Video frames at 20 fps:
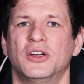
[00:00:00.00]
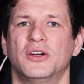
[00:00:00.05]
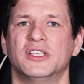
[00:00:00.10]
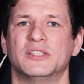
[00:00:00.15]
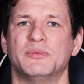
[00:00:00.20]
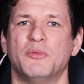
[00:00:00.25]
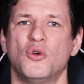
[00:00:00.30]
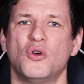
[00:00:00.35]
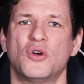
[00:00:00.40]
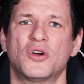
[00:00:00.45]
You know,
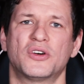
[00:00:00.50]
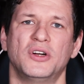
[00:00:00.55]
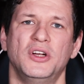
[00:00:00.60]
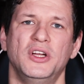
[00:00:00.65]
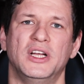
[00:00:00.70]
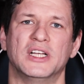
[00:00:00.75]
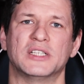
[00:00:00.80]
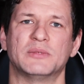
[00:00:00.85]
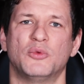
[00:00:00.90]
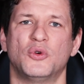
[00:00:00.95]
as more
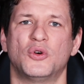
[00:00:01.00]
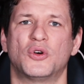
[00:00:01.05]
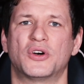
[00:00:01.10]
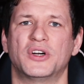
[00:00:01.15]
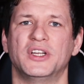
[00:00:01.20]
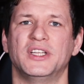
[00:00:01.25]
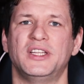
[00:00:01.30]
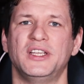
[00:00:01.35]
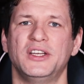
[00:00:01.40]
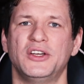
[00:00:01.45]
as more
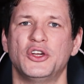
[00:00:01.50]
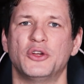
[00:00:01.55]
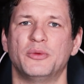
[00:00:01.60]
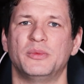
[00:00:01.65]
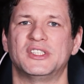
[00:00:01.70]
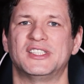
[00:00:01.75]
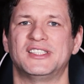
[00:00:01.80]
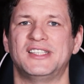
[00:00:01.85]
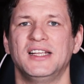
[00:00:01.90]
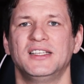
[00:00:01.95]
Ethereum
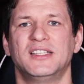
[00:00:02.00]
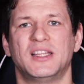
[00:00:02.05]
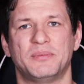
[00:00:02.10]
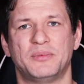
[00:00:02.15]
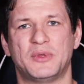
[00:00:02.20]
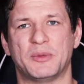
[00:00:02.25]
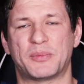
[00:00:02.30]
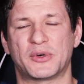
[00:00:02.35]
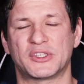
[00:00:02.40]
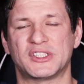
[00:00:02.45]
is staked, the,
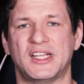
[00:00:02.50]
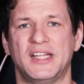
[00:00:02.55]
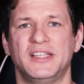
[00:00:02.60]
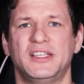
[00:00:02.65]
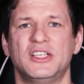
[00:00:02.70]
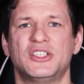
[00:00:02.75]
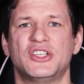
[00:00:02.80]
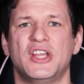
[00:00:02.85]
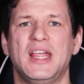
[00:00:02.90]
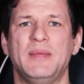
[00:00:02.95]
the
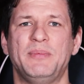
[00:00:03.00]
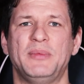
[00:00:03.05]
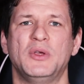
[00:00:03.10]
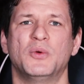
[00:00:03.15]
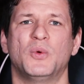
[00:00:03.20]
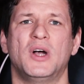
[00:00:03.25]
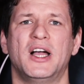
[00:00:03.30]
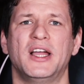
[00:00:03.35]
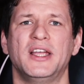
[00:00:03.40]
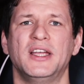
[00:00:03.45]
percentage
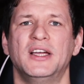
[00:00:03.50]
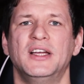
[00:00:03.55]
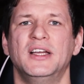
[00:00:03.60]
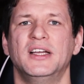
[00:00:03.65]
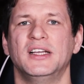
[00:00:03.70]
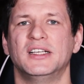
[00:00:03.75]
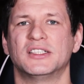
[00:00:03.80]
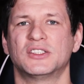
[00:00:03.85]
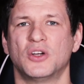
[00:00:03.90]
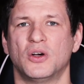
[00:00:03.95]
APY
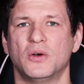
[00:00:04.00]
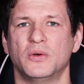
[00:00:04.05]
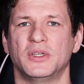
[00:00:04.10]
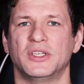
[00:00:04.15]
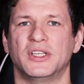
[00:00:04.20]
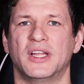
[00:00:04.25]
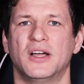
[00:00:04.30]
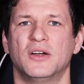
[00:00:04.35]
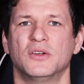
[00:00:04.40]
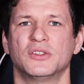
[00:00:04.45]
is
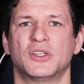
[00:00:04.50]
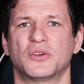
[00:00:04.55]
going down.